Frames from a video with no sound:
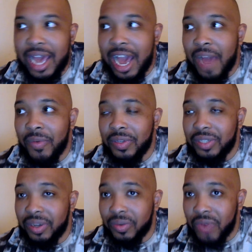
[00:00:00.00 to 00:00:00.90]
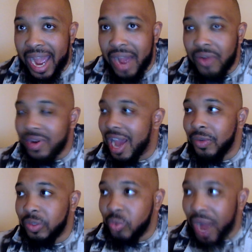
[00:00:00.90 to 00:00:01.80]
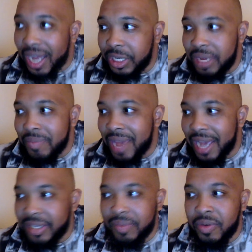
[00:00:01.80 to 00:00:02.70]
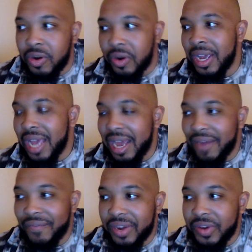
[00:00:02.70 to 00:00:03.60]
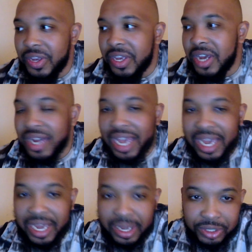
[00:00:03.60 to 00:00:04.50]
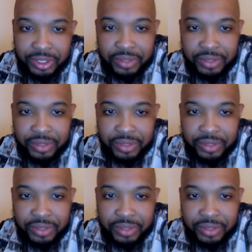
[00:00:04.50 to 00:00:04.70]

I was around. I was watching basketball at a very young age.